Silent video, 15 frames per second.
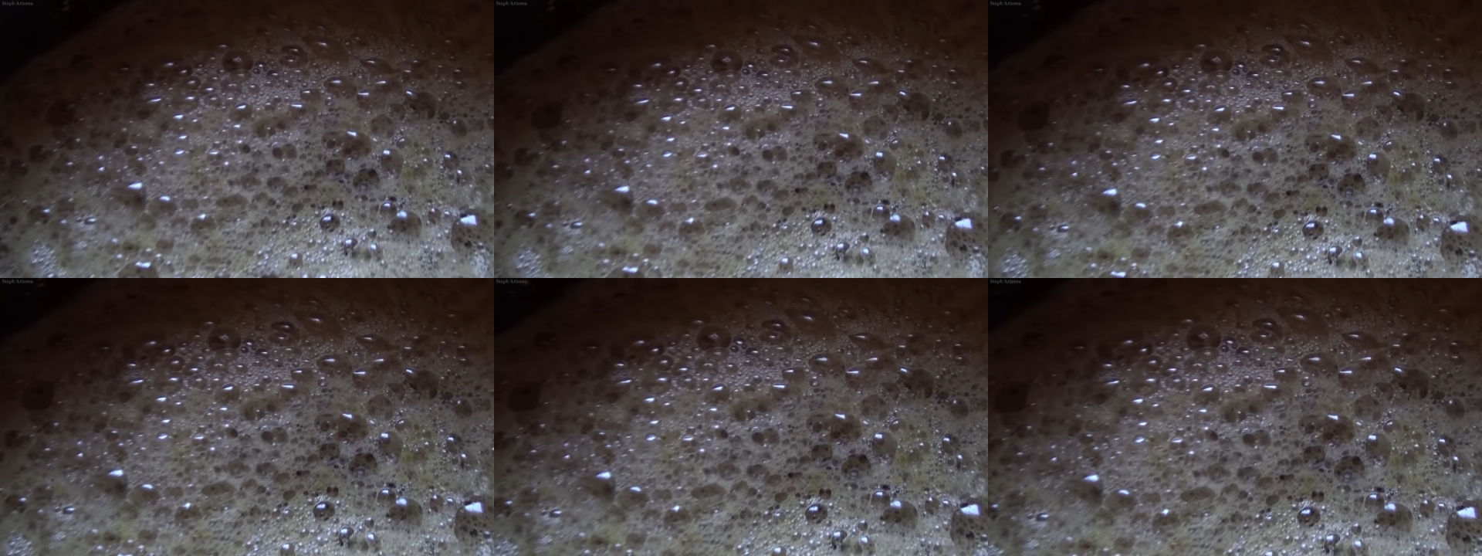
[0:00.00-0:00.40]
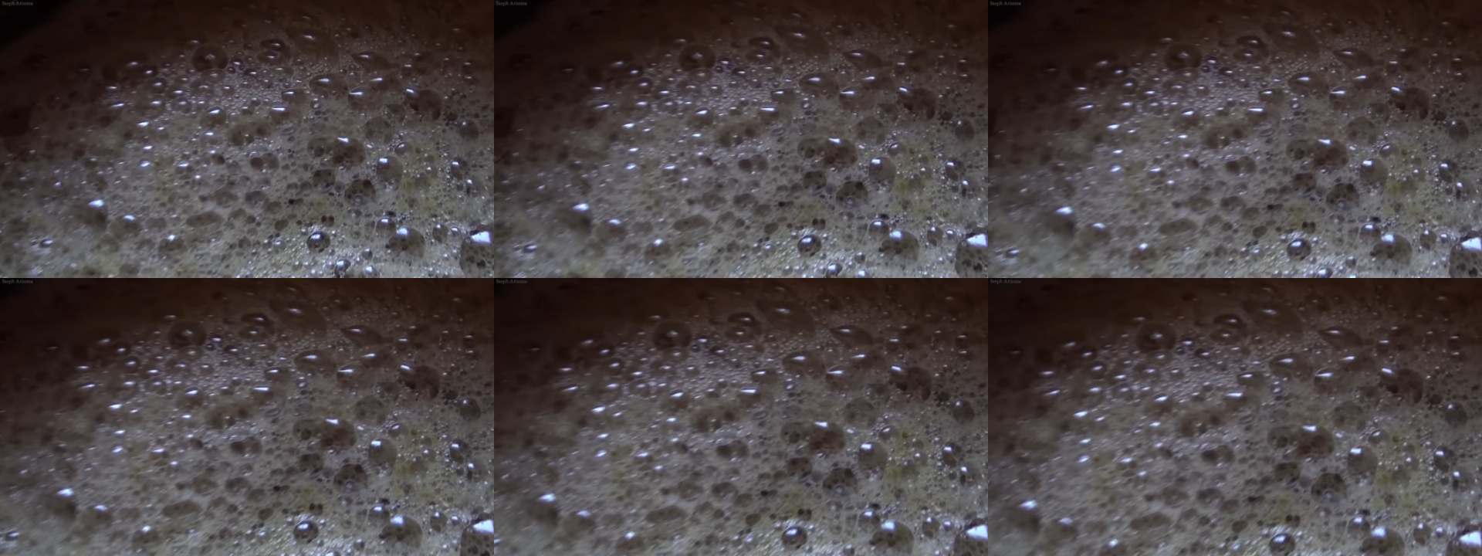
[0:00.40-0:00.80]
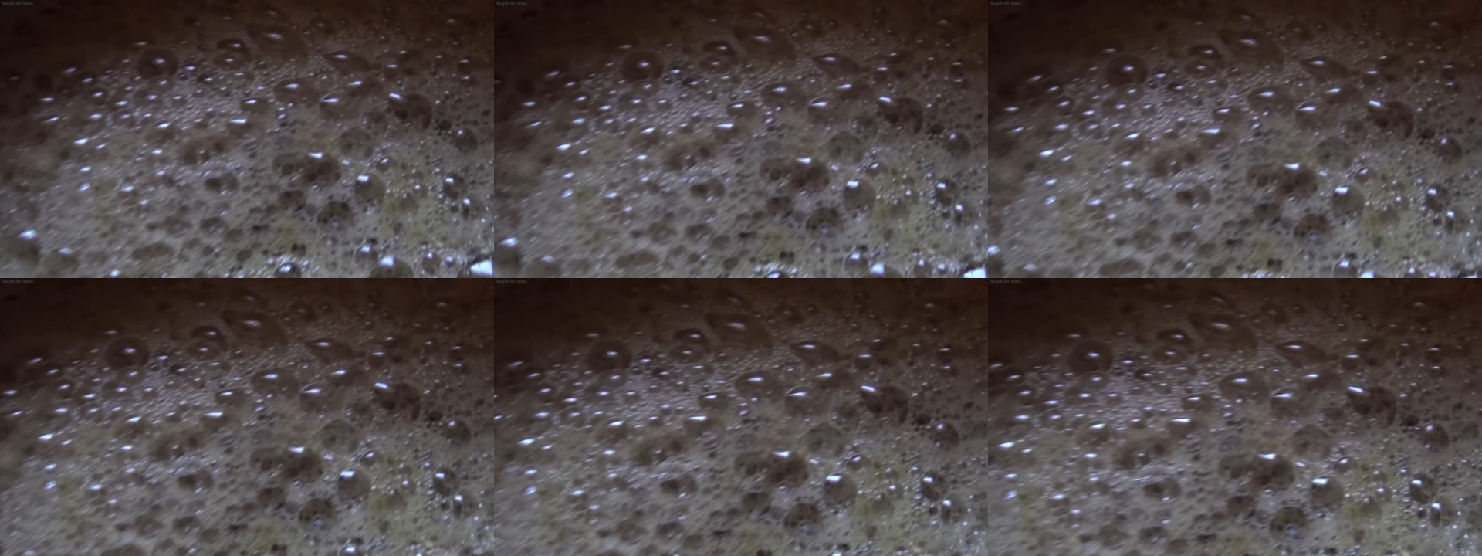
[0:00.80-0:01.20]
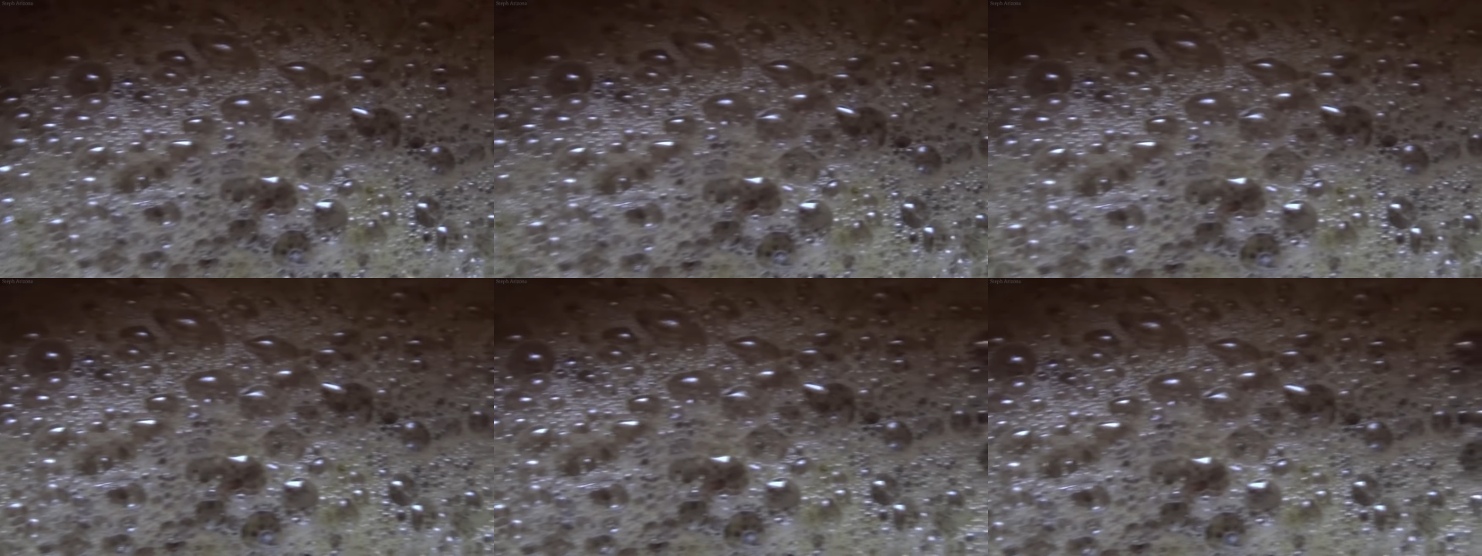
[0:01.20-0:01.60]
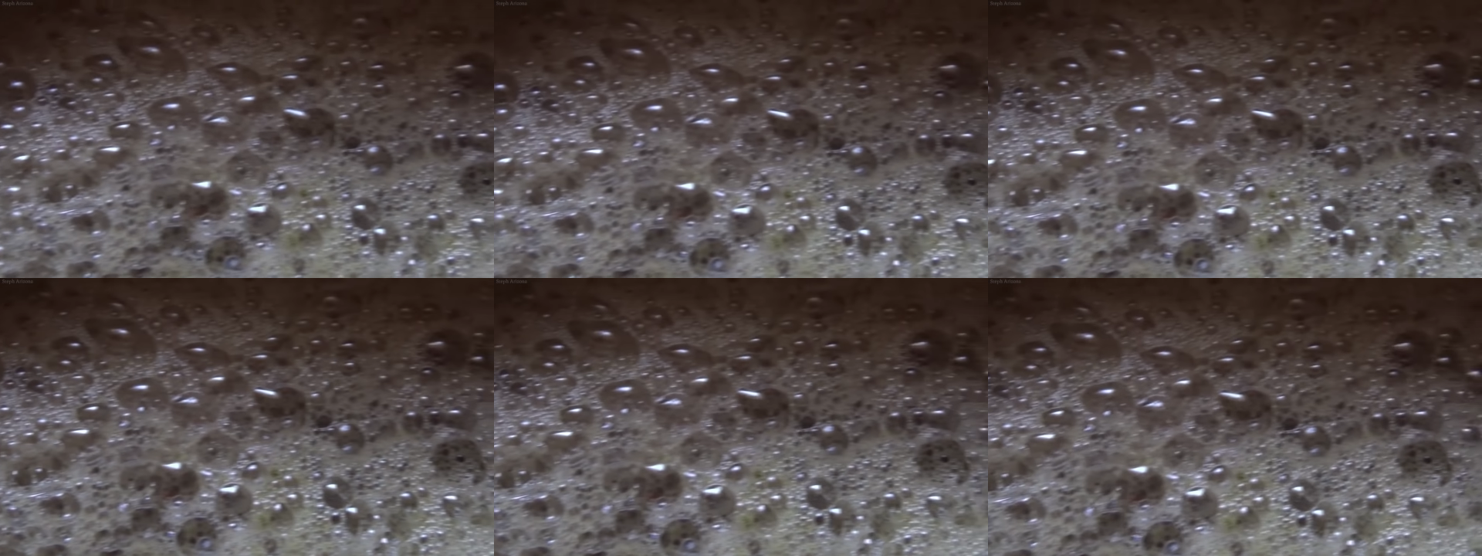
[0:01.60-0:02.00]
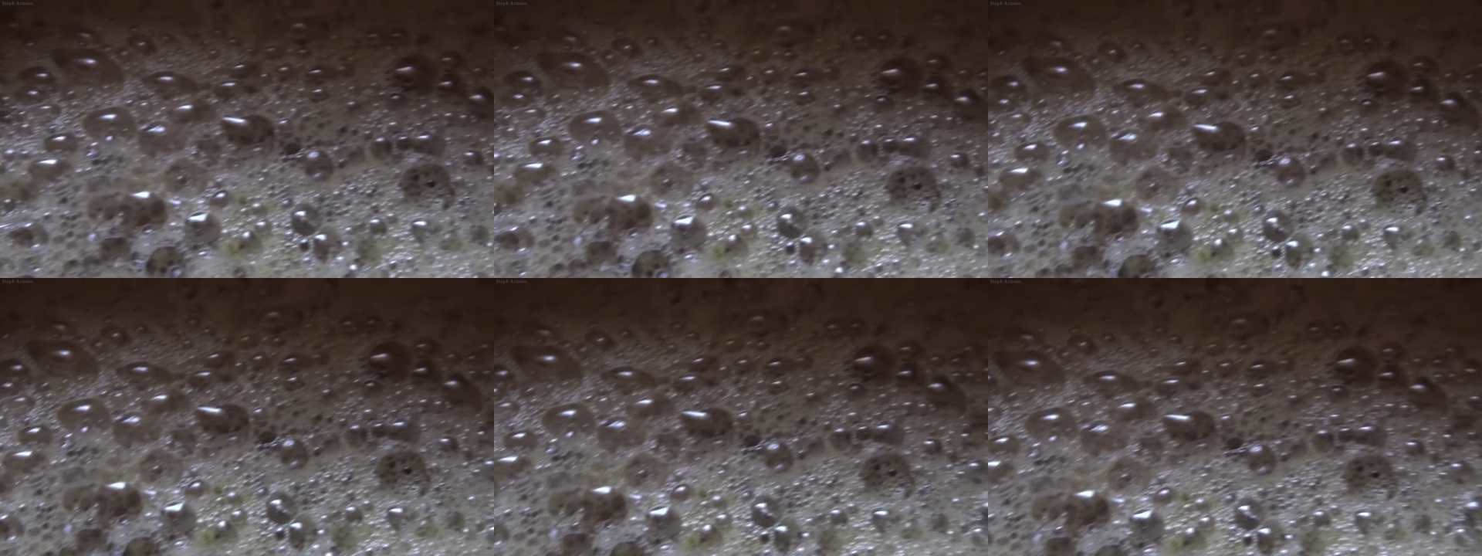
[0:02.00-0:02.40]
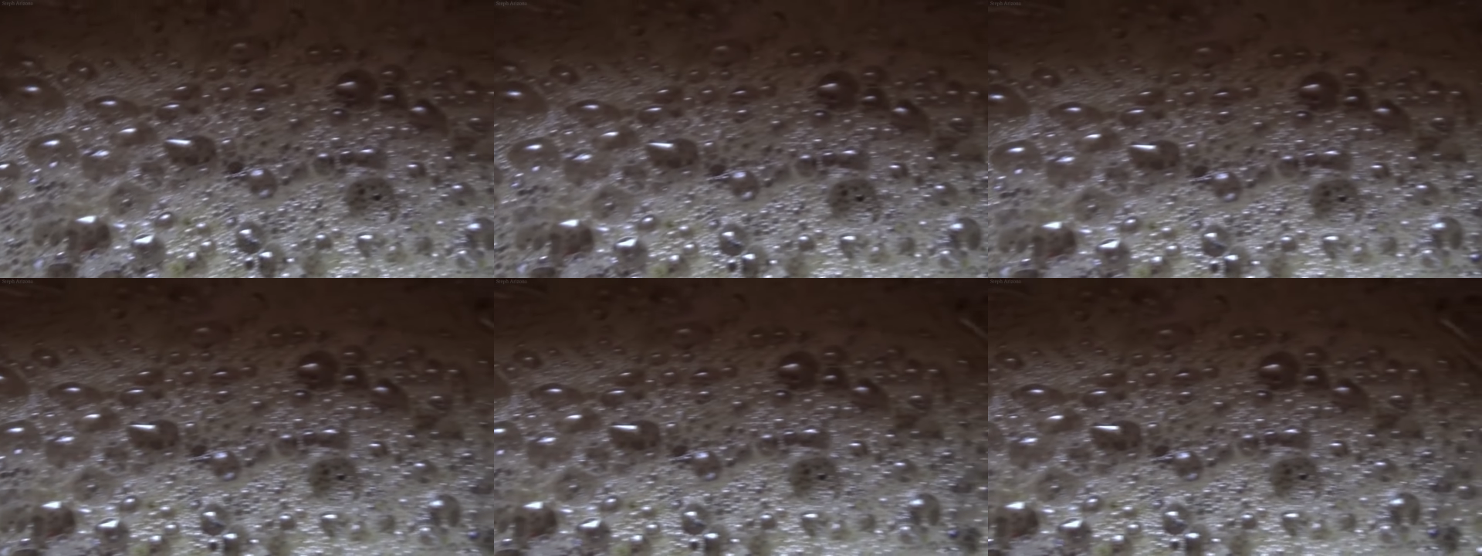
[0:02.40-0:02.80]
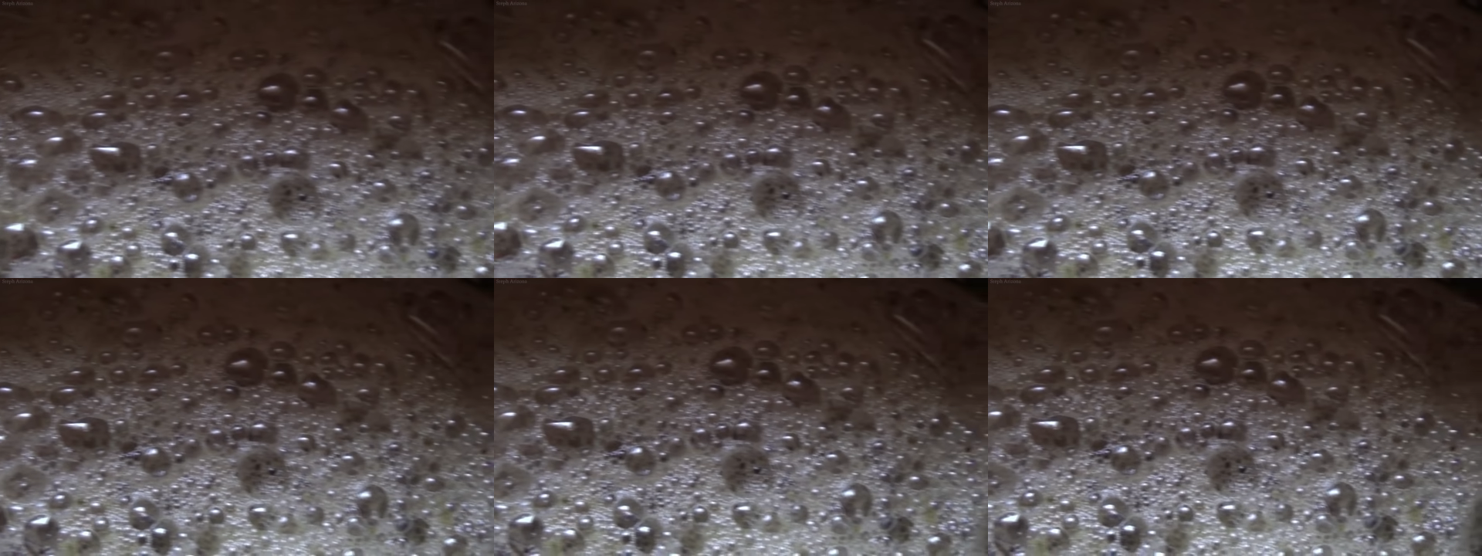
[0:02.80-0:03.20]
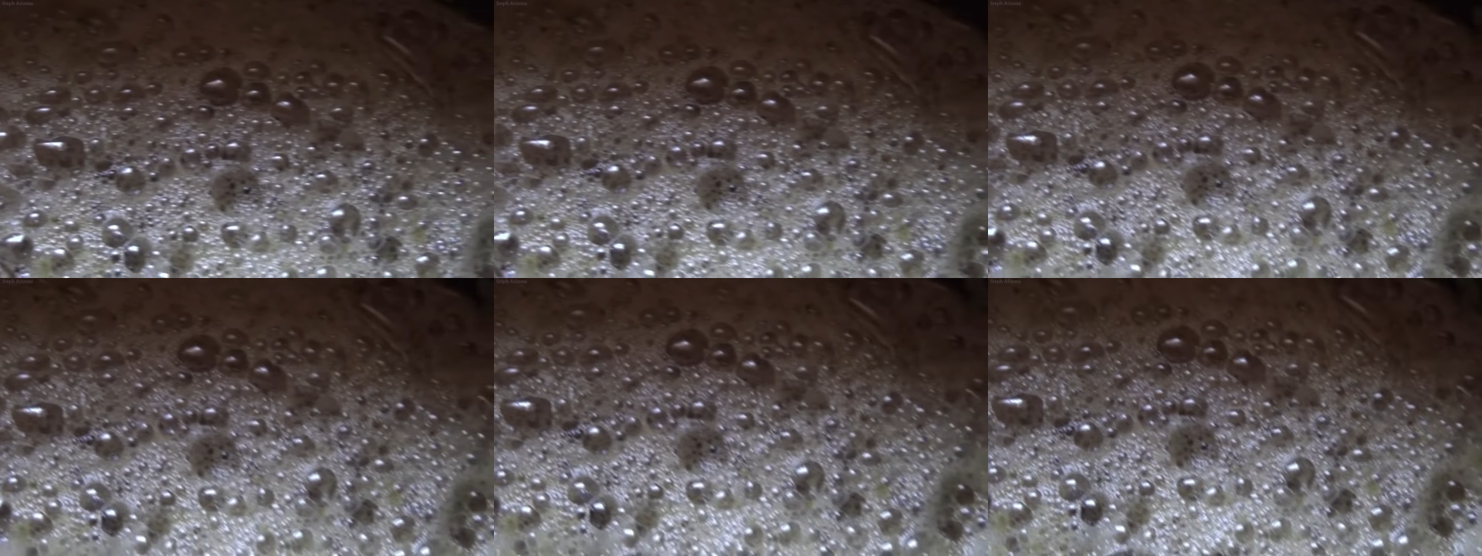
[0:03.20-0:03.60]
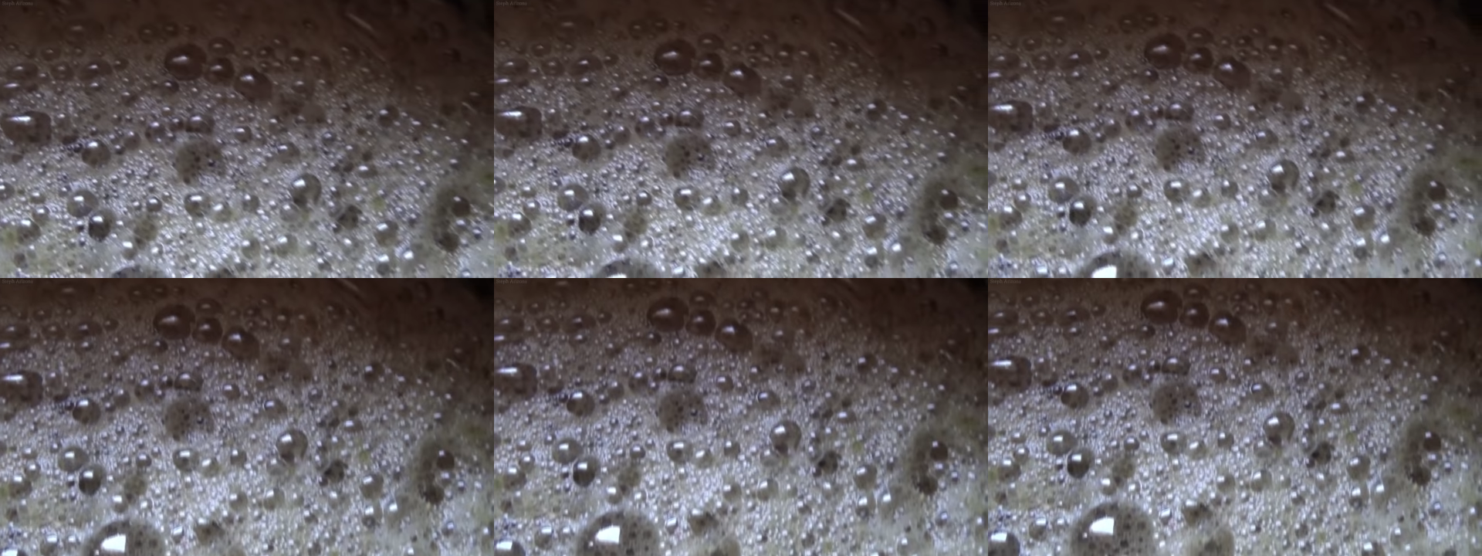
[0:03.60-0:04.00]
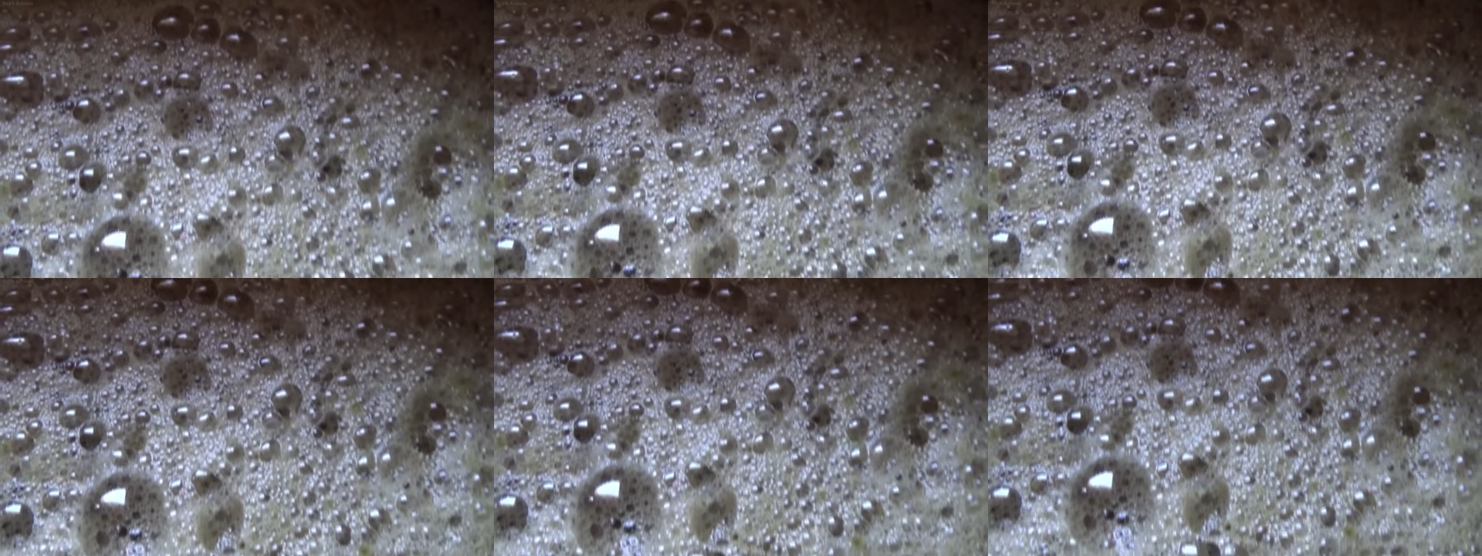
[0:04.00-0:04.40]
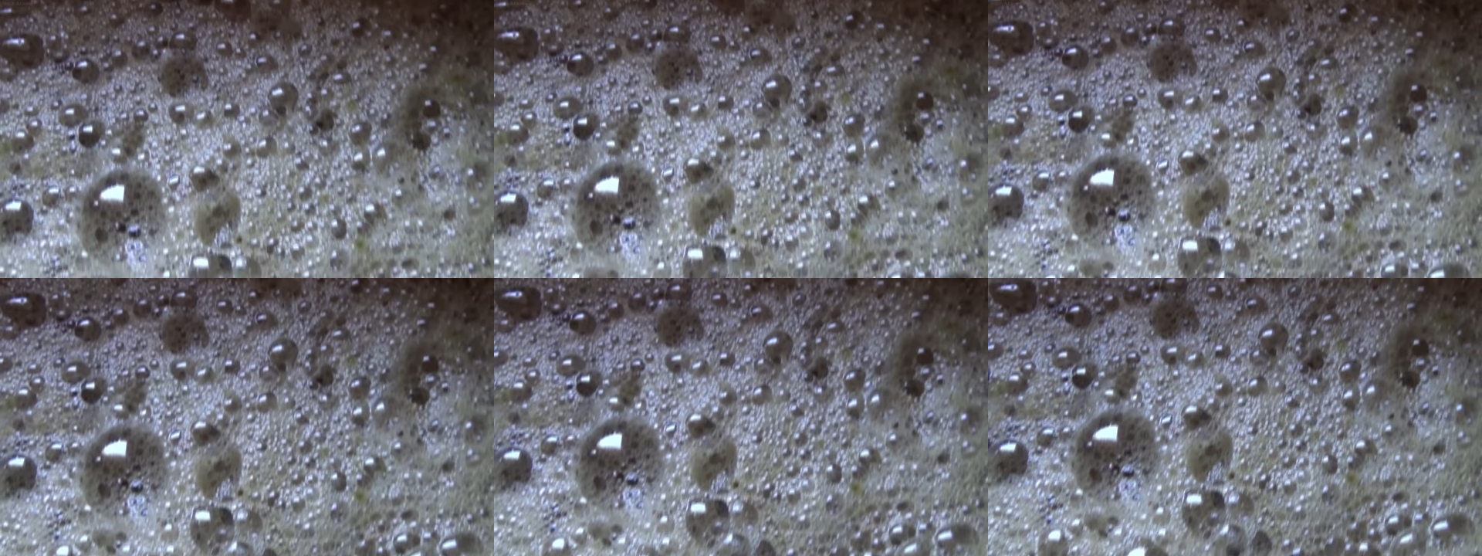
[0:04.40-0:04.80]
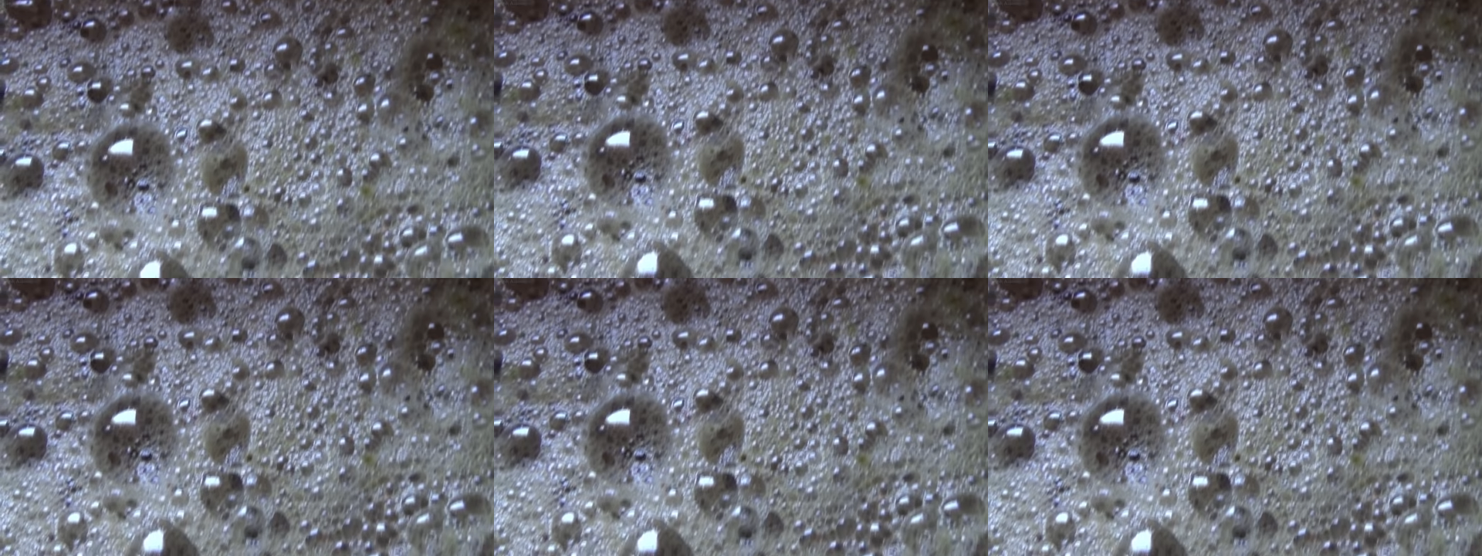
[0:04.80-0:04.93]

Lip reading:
Nobody's mouth can be seen.